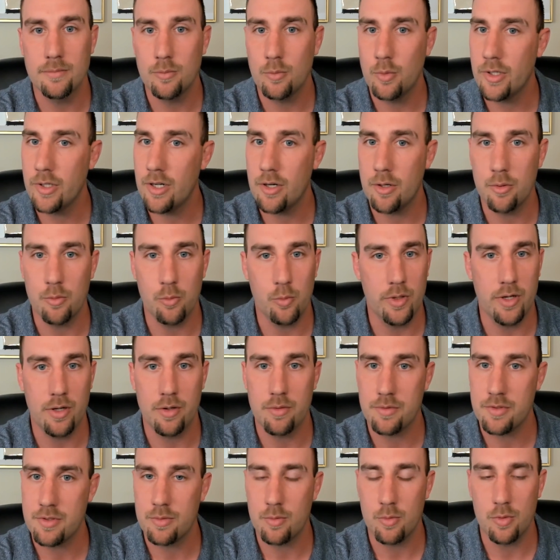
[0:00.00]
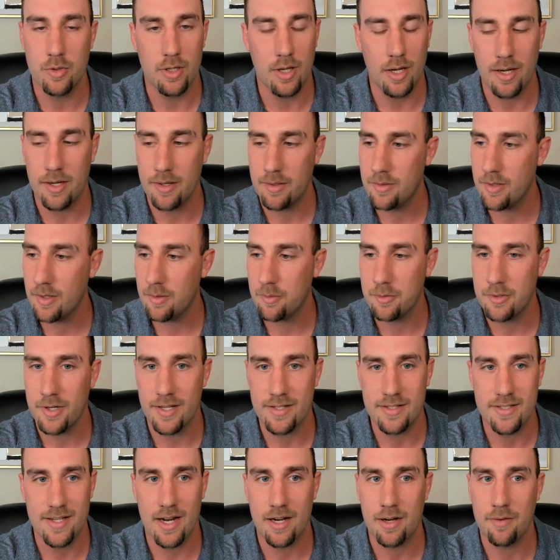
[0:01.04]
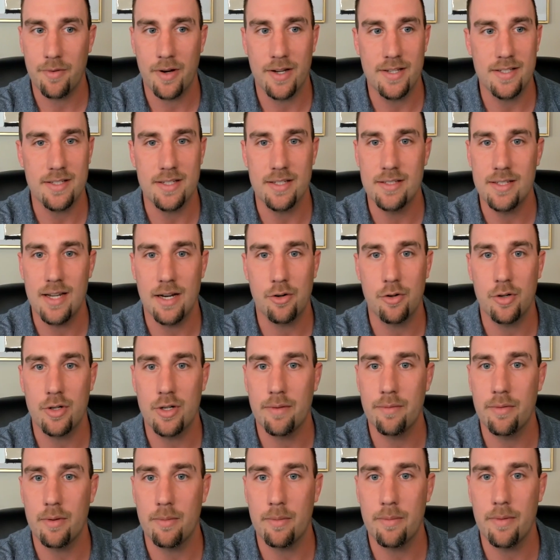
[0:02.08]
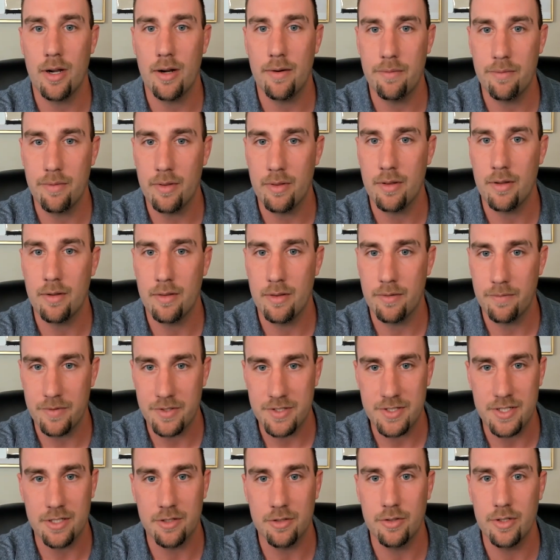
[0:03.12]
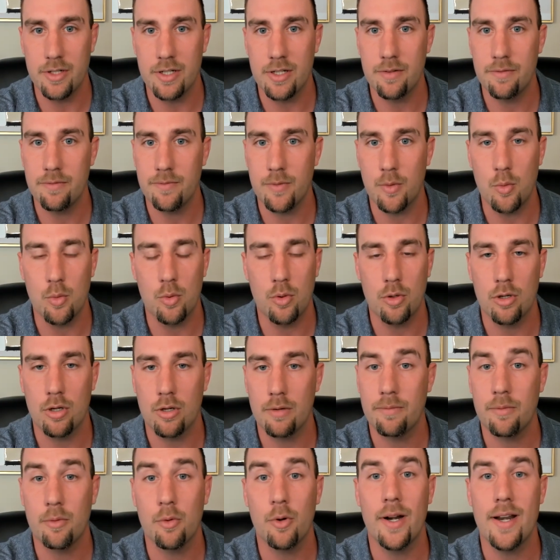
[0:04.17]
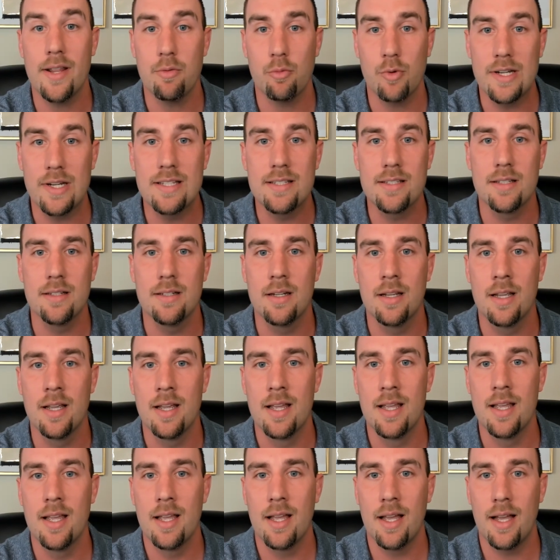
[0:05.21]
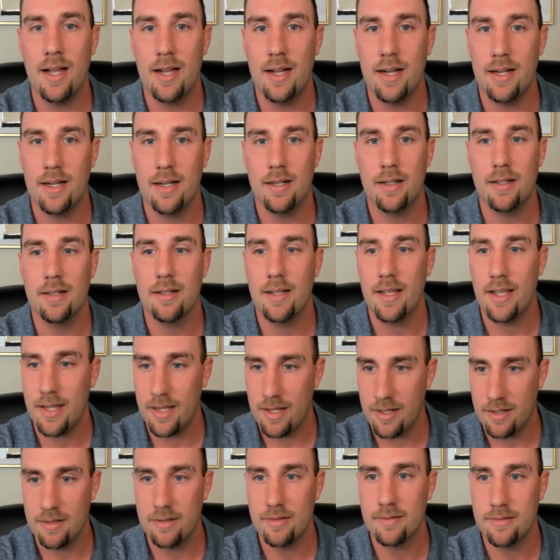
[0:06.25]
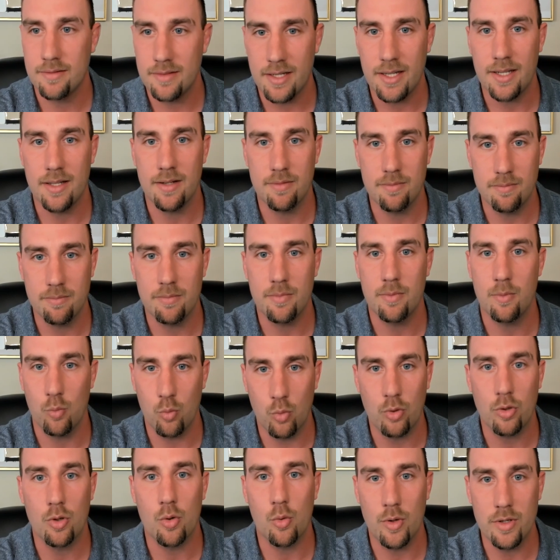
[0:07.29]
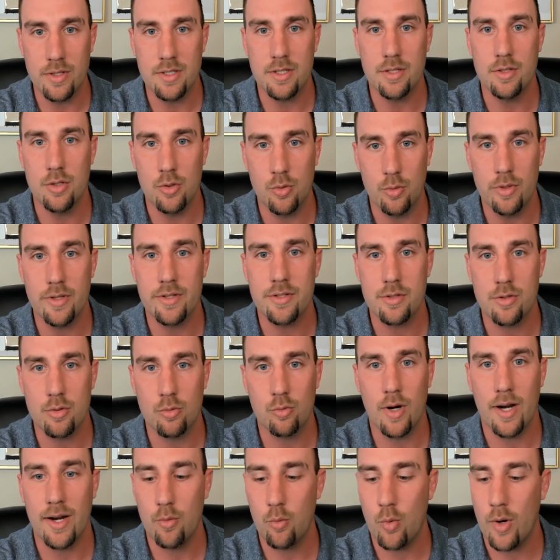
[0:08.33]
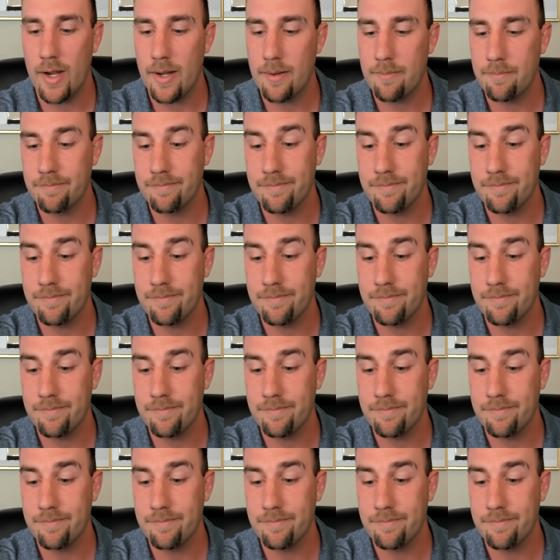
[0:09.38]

We don't. We don't. We, I, will not sacrifice the integrity of the of the, the facility for for any reason, uh, and and we're going to do this the right way.